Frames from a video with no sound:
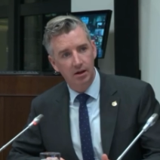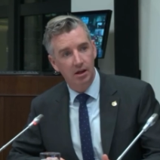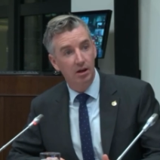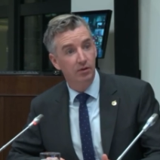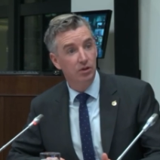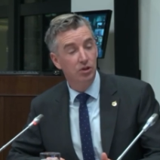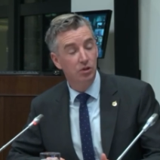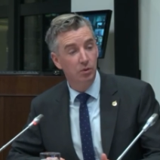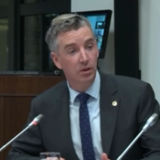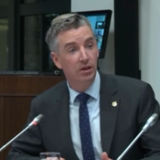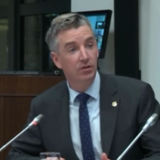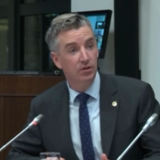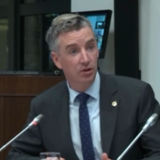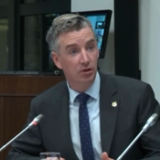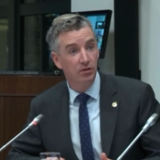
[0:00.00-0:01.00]
kind of a suite
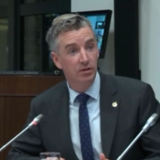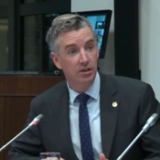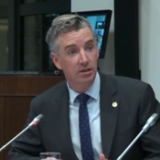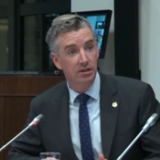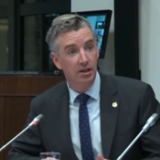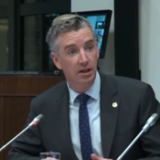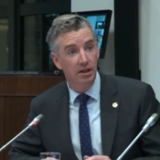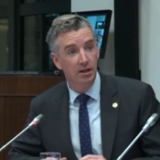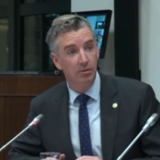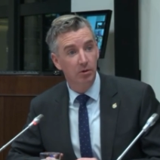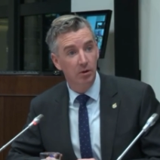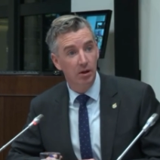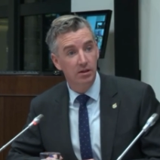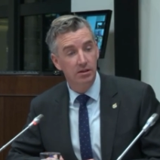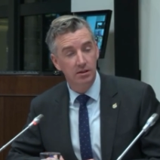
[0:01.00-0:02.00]
of services that
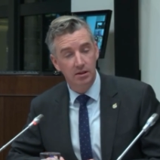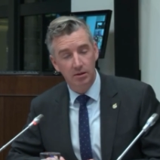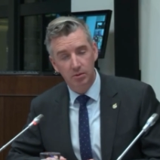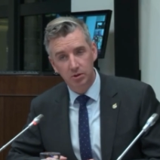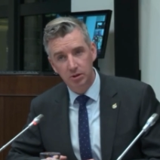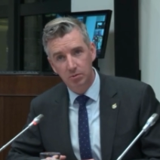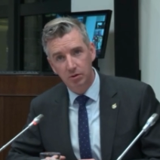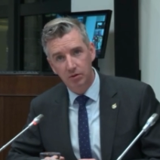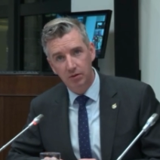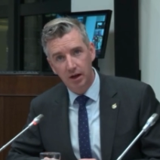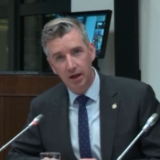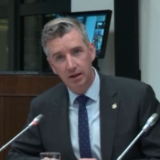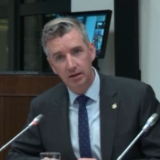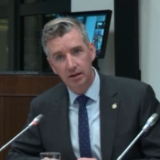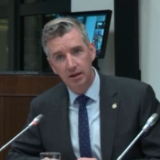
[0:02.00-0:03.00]
AWS is able to
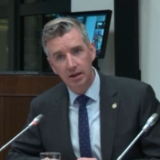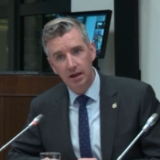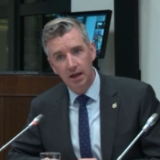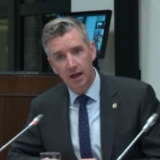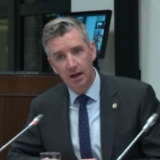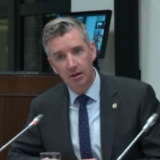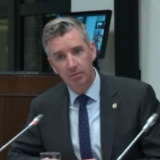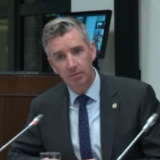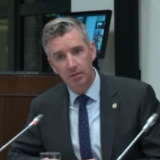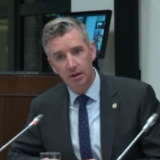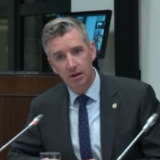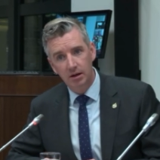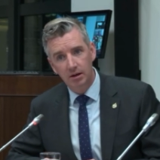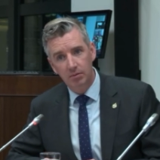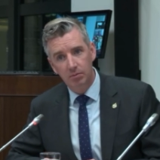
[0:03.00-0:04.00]
provide.
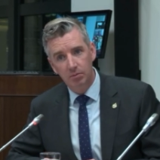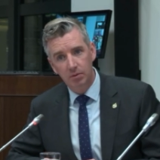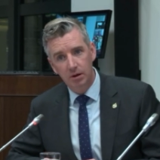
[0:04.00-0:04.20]
In